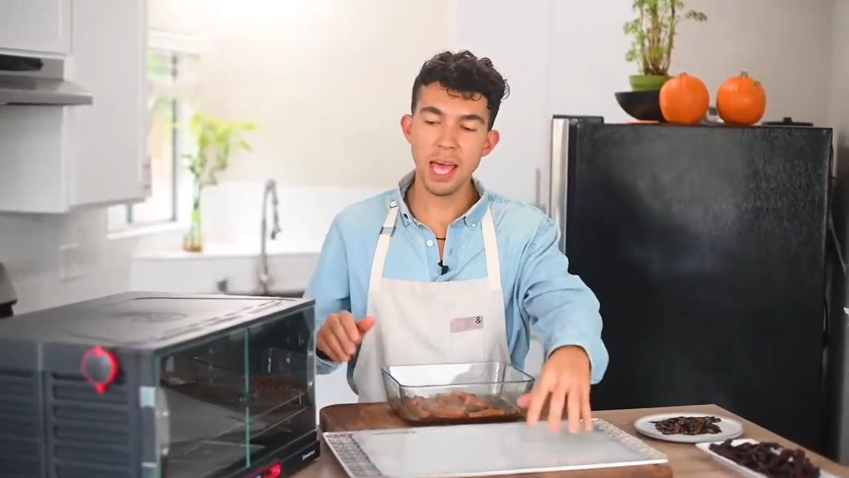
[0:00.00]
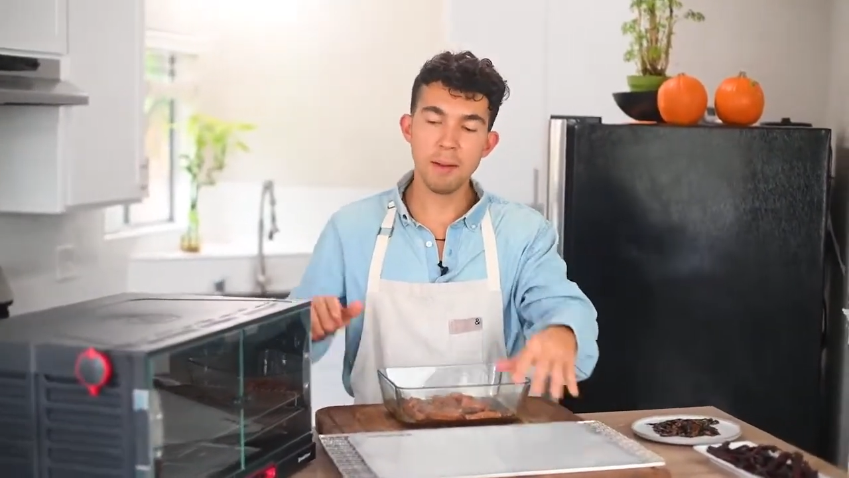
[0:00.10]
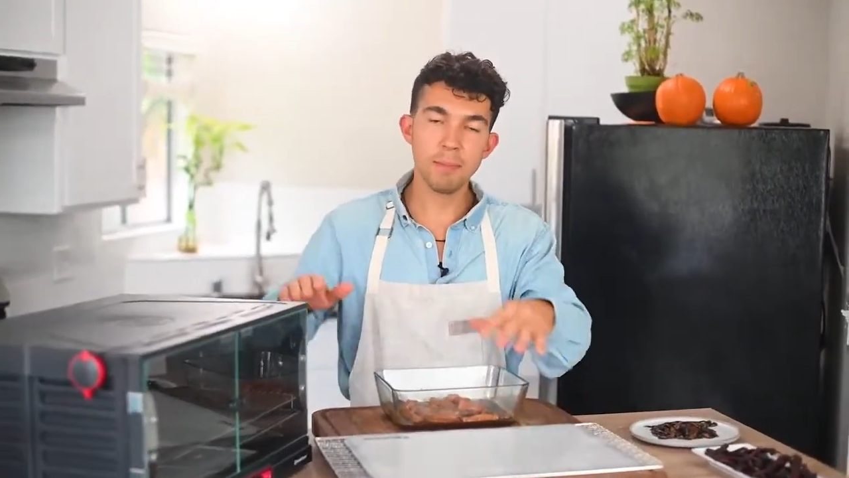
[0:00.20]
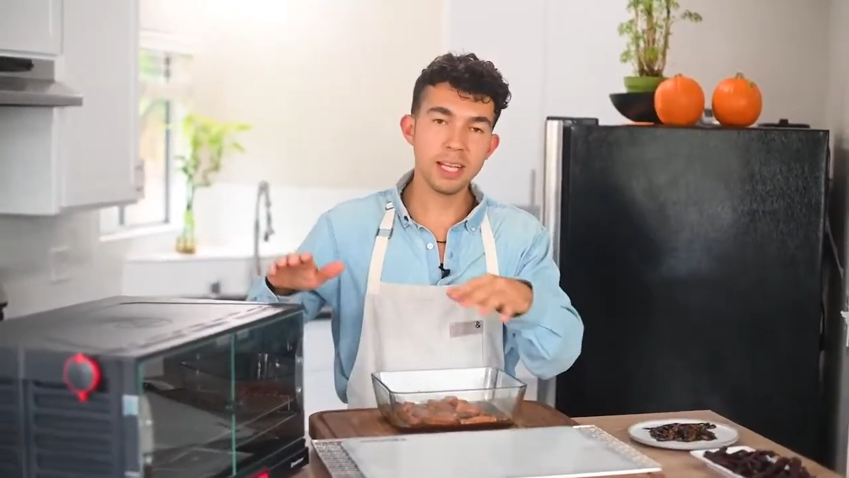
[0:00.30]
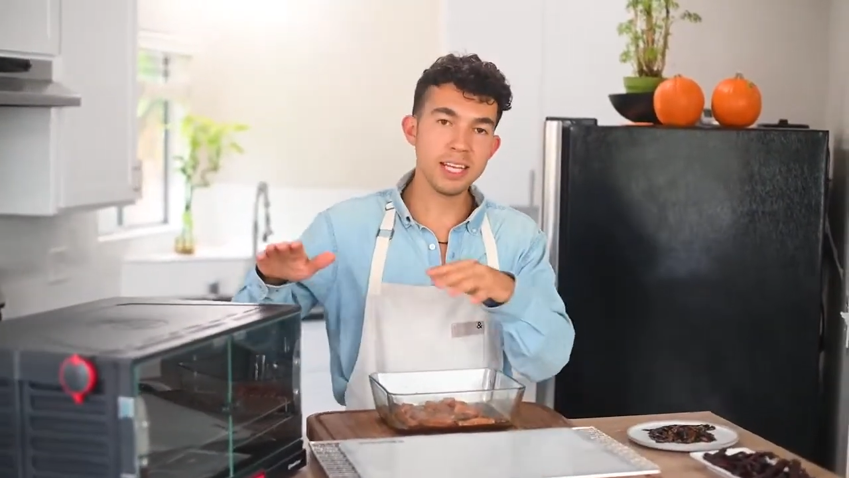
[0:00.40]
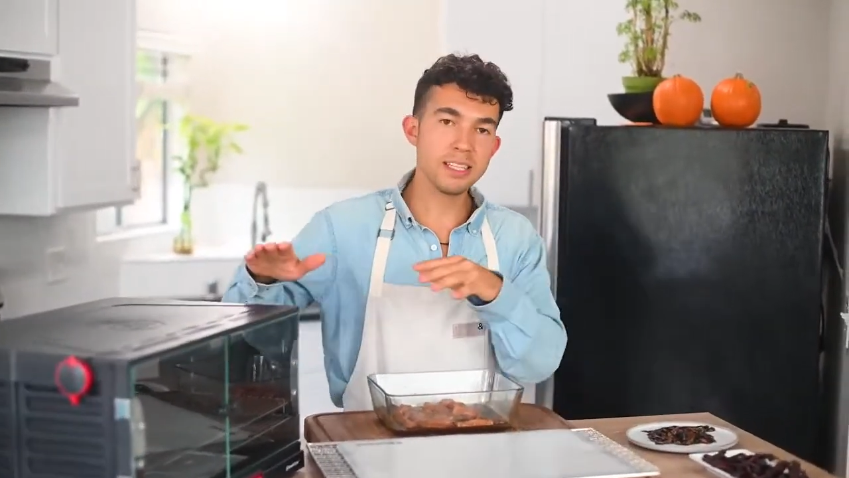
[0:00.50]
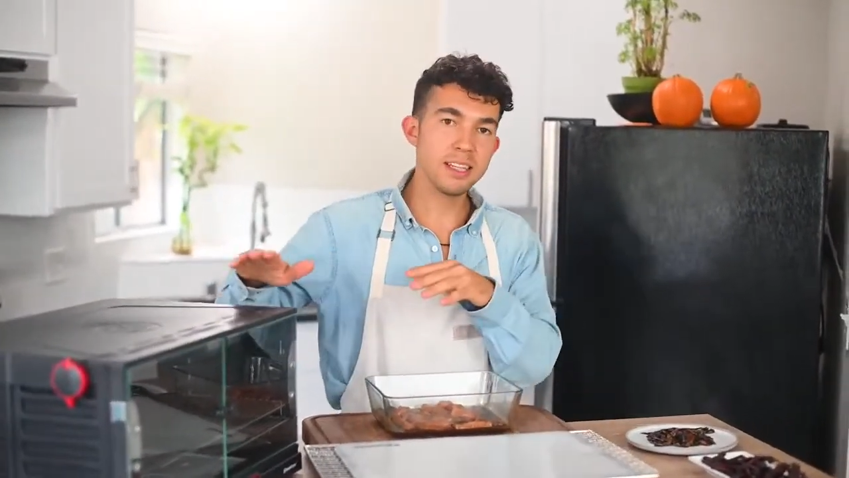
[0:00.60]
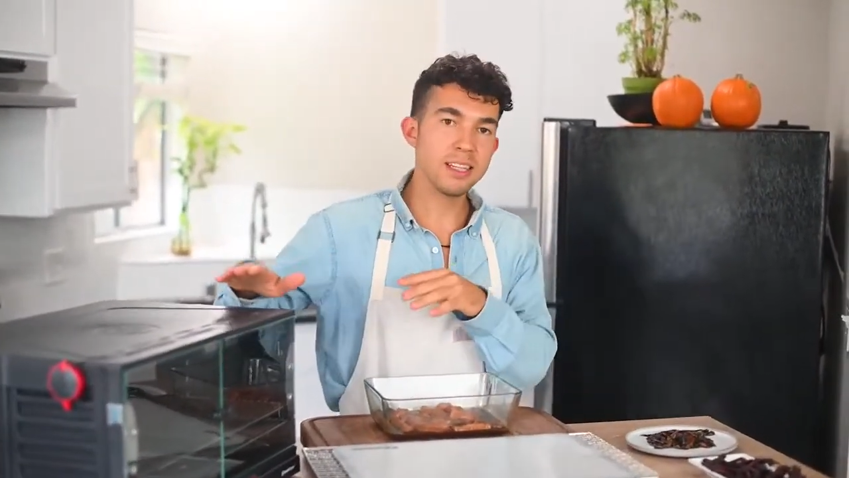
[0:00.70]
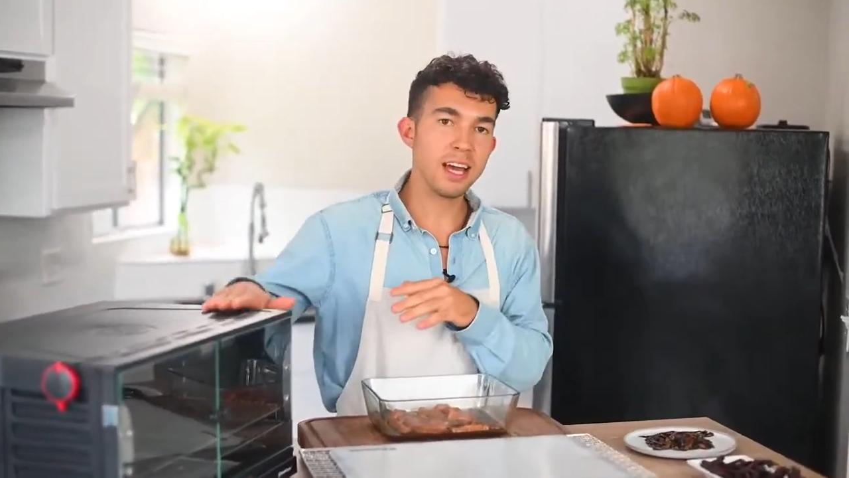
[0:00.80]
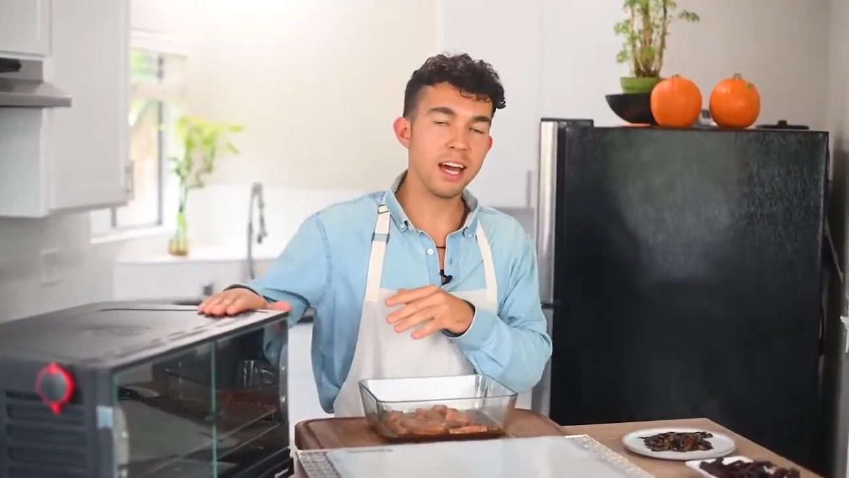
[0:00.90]
and place
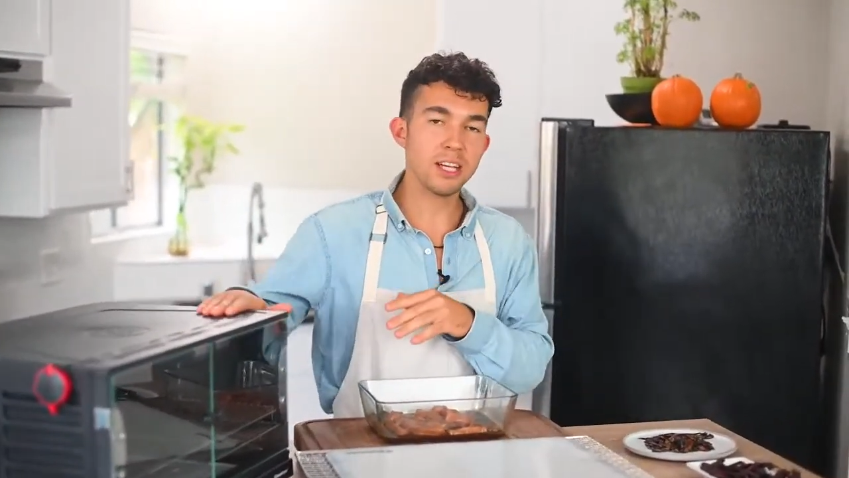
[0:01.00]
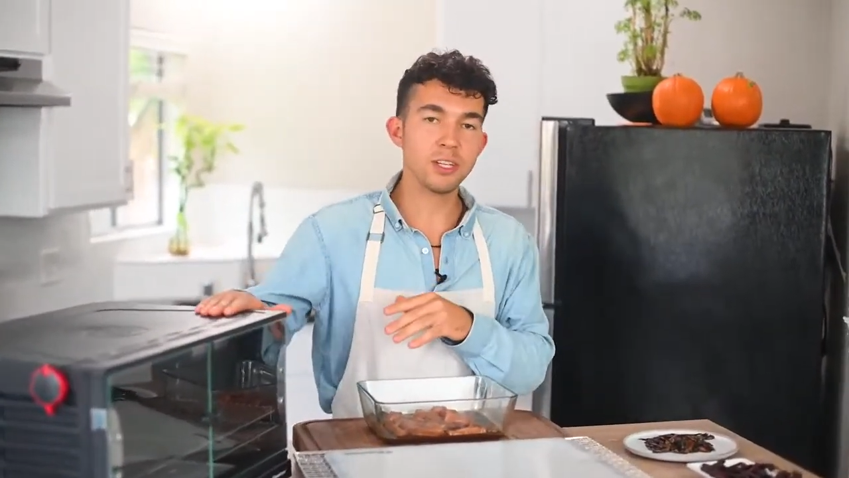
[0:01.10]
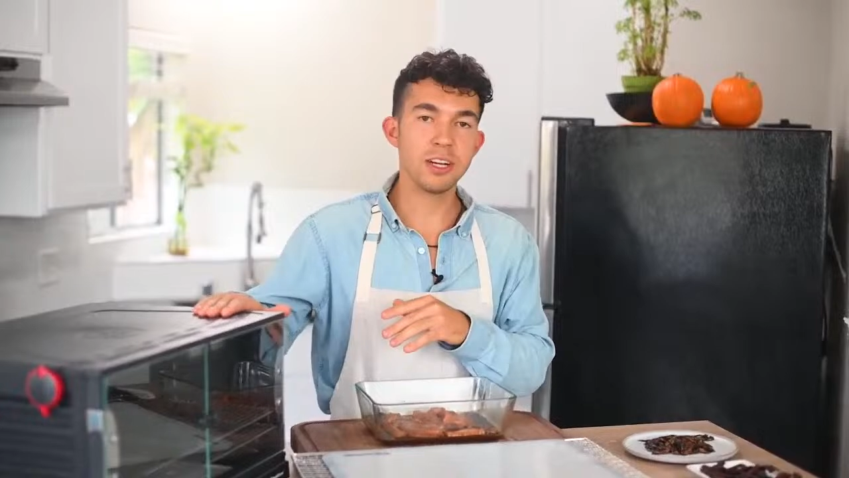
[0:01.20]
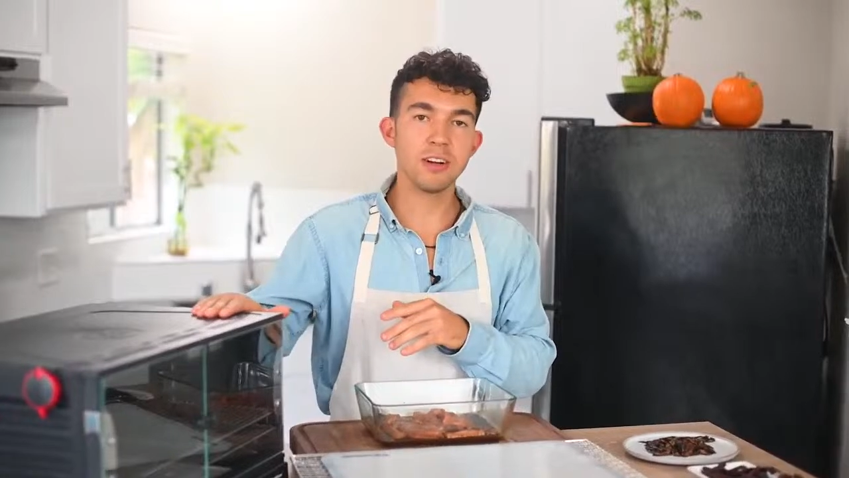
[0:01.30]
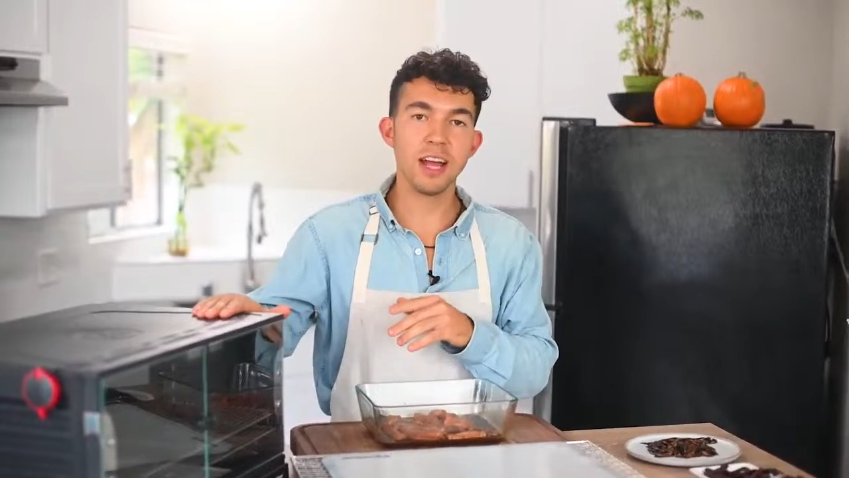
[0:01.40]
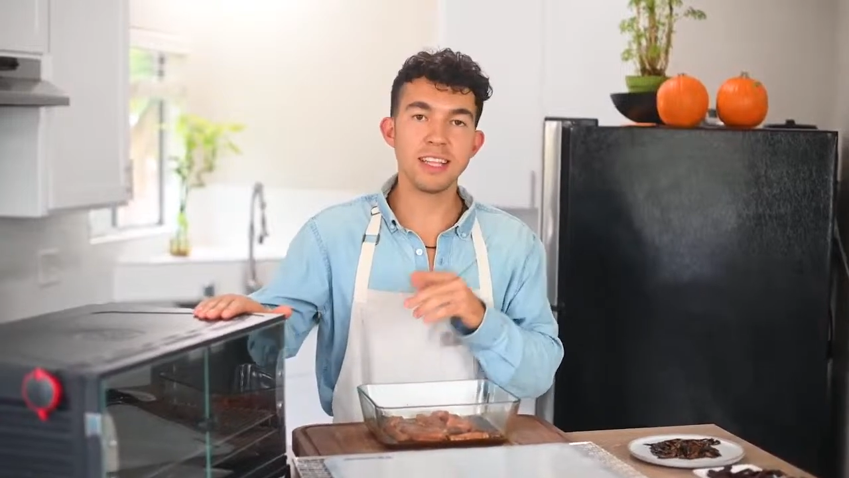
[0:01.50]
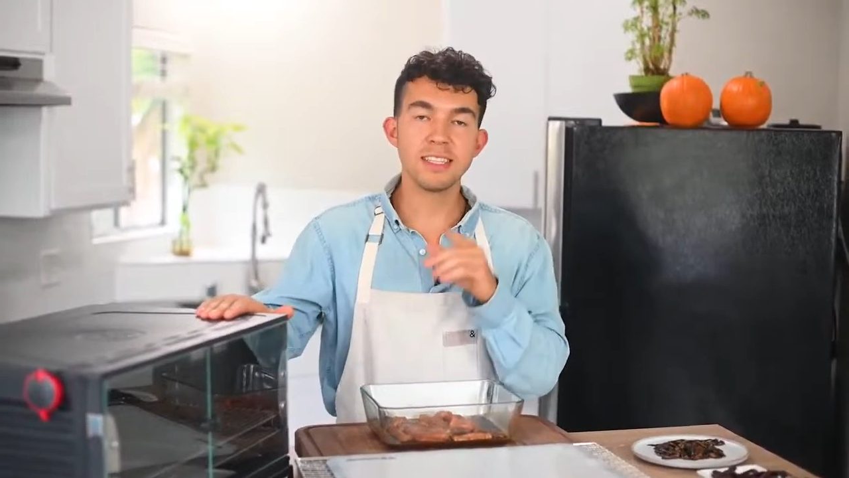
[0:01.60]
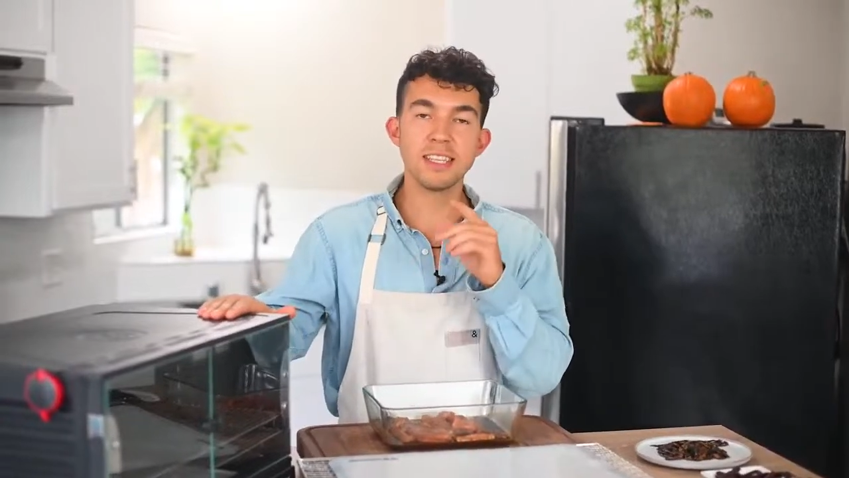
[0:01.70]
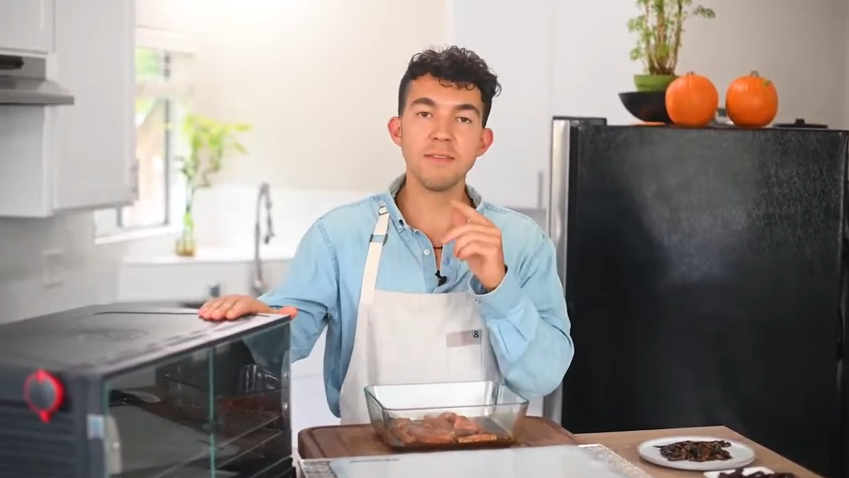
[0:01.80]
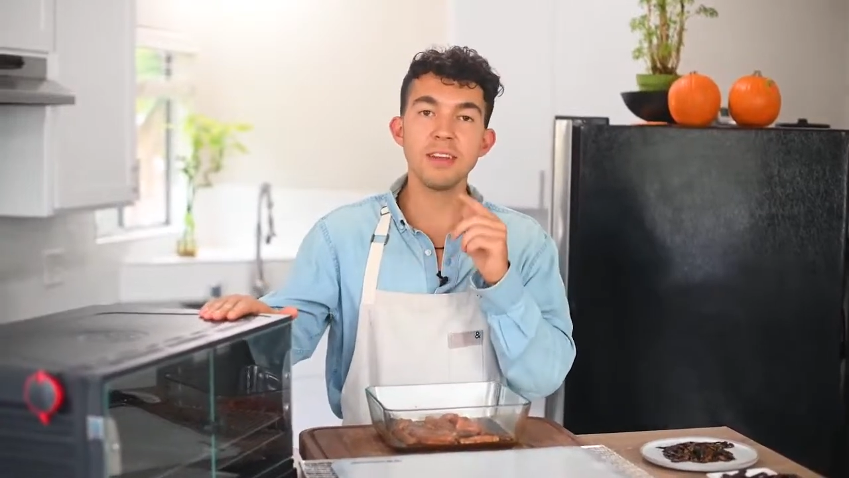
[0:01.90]
it in the dehydrator at
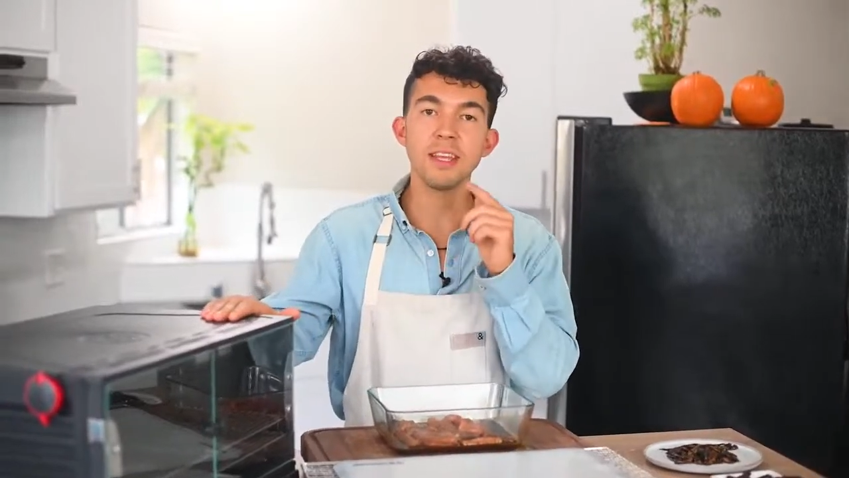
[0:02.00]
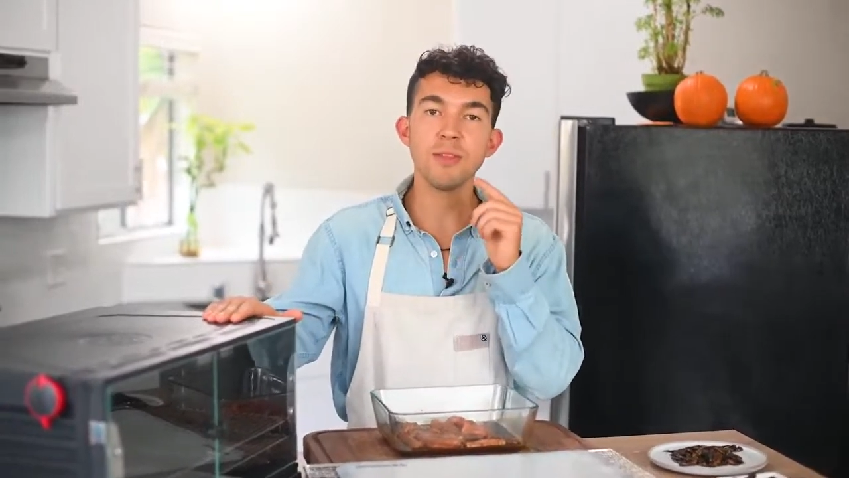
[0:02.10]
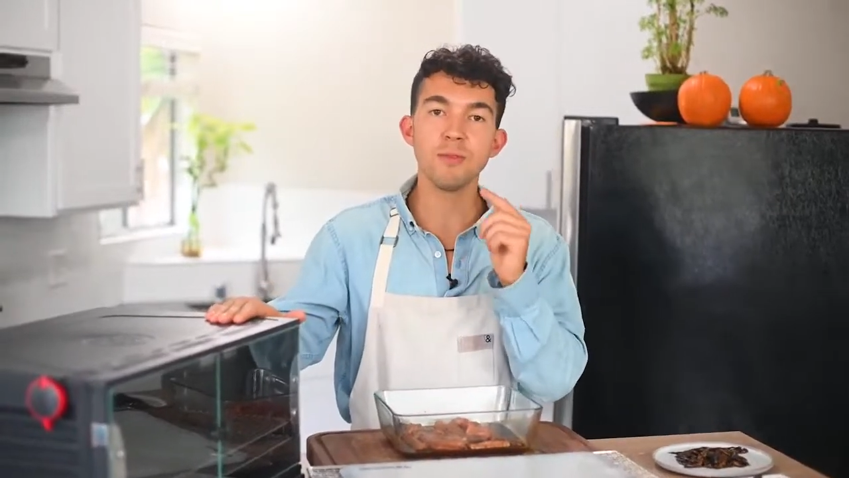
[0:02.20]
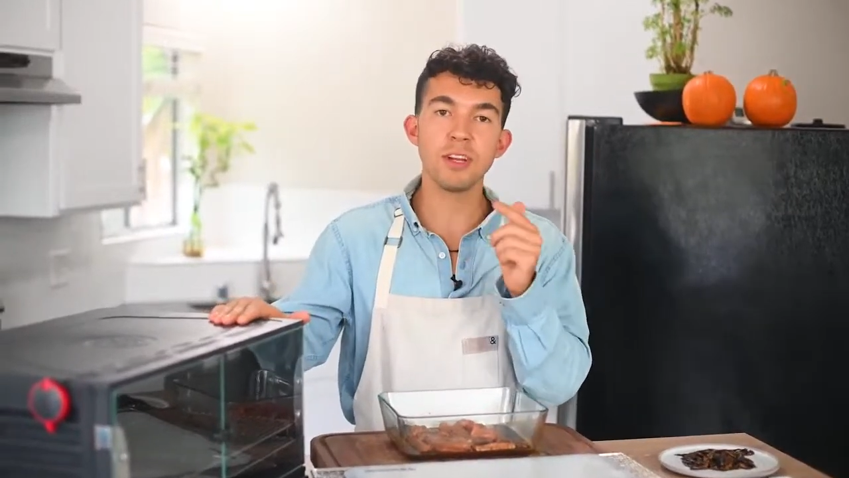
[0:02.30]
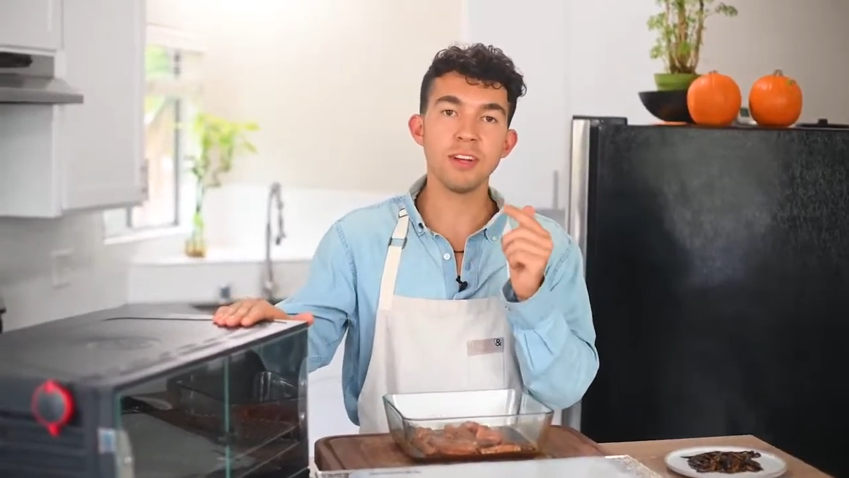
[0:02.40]
73